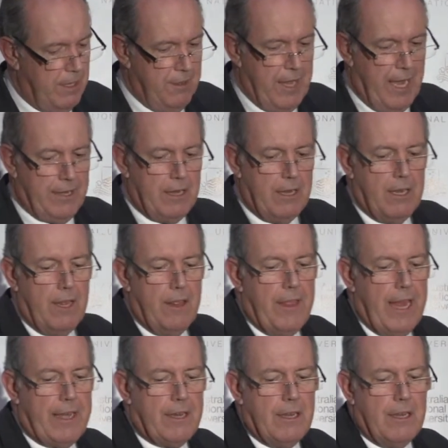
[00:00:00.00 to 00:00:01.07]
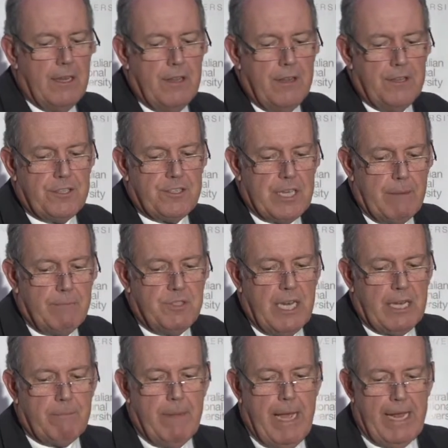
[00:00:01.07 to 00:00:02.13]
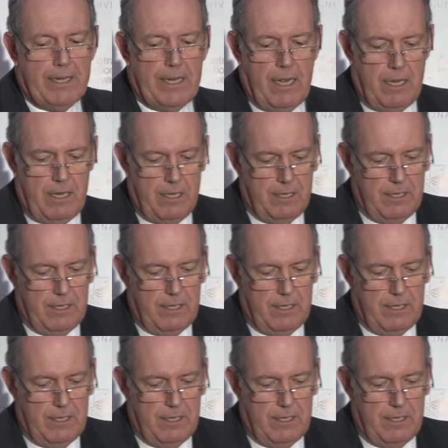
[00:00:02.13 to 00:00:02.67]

that the subject matter